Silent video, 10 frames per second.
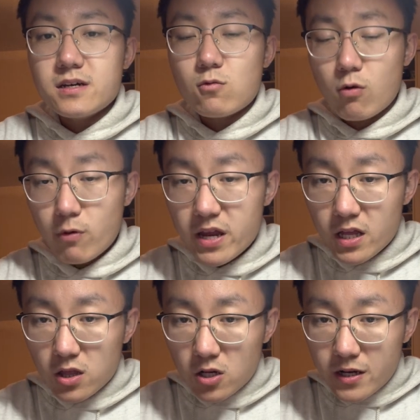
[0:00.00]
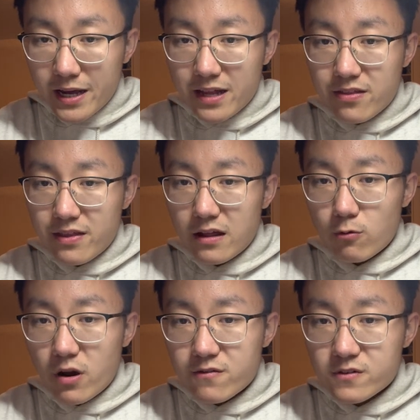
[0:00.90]
When we look at that
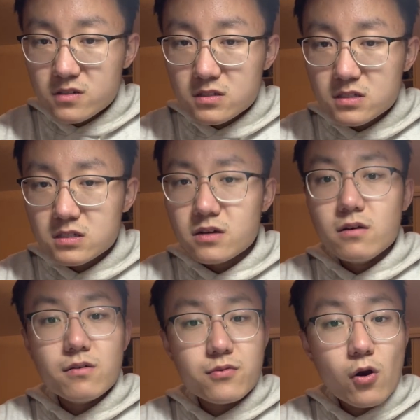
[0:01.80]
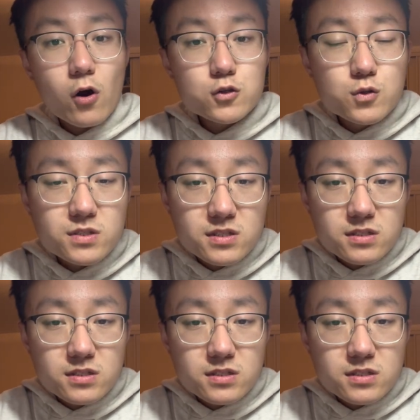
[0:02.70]
reference, there are also